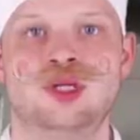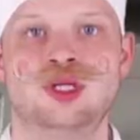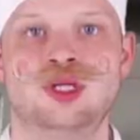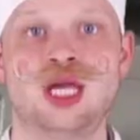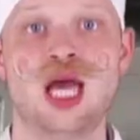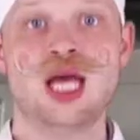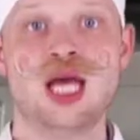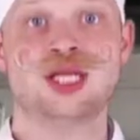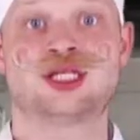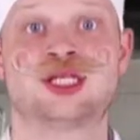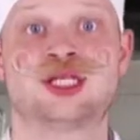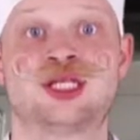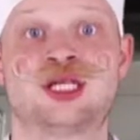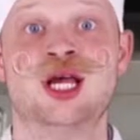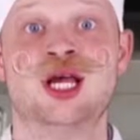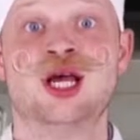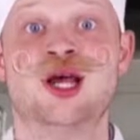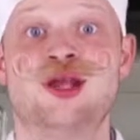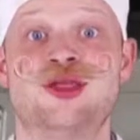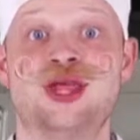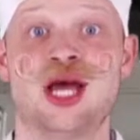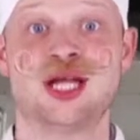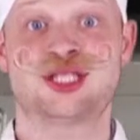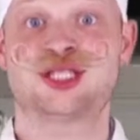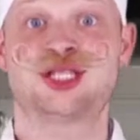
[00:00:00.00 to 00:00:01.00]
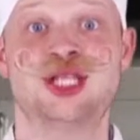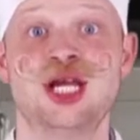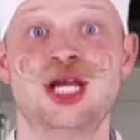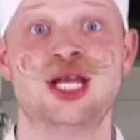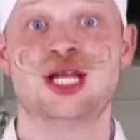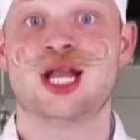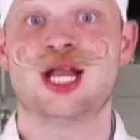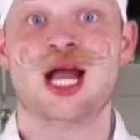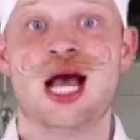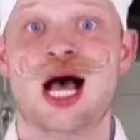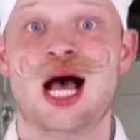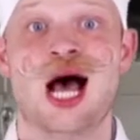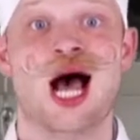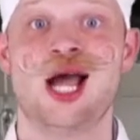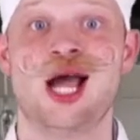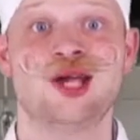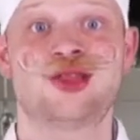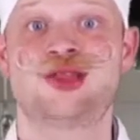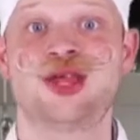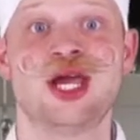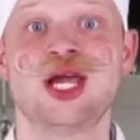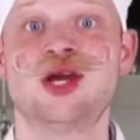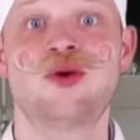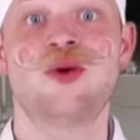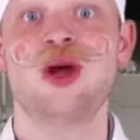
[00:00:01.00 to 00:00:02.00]
Yes, that's it. I
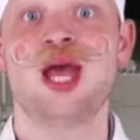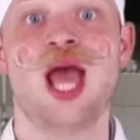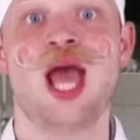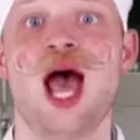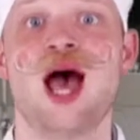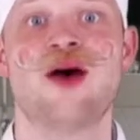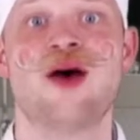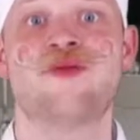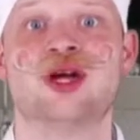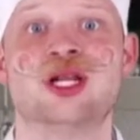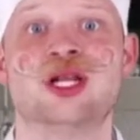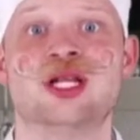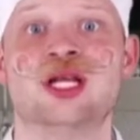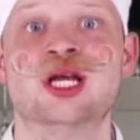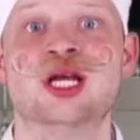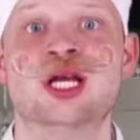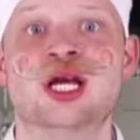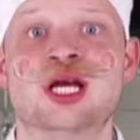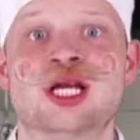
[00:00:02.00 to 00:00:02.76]
think we have it.